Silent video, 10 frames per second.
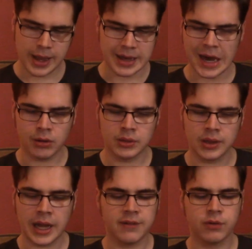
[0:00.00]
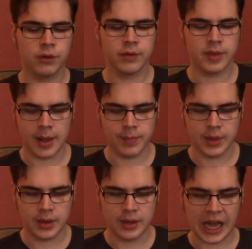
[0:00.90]
how delightful for them,
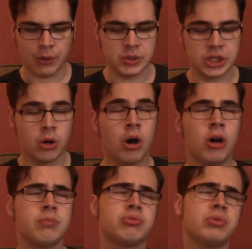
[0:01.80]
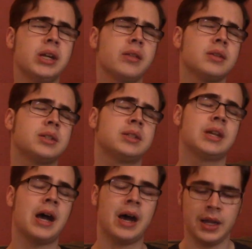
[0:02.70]
and we shall all breathe a
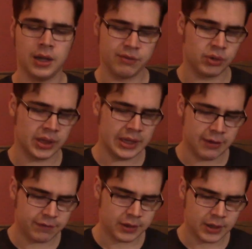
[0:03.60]
sigh of relief.